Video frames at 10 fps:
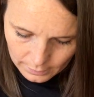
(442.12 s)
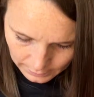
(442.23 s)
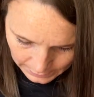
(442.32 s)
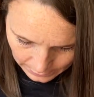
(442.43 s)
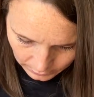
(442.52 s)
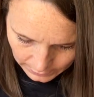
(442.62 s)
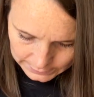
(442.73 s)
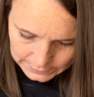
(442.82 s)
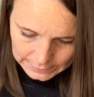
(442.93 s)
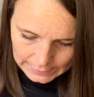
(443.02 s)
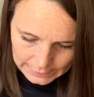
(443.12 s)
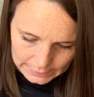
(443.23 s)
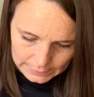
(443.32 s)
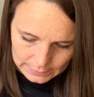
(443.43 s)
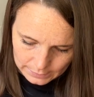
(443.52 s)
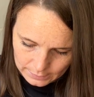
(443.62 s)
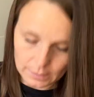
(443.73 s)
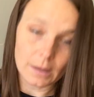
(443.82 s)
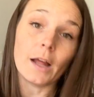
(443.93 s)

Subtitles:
Now let's get a